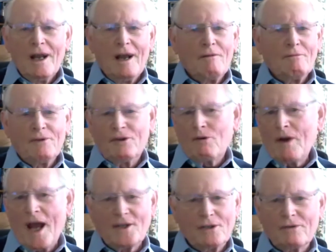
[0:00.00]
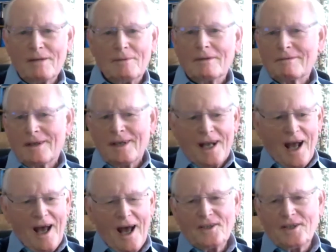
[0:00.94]
And with the Riyadh Agreement,
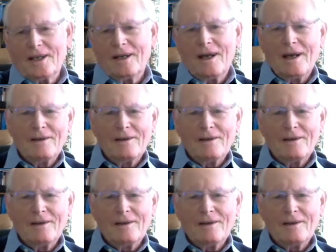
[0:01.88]
Hadi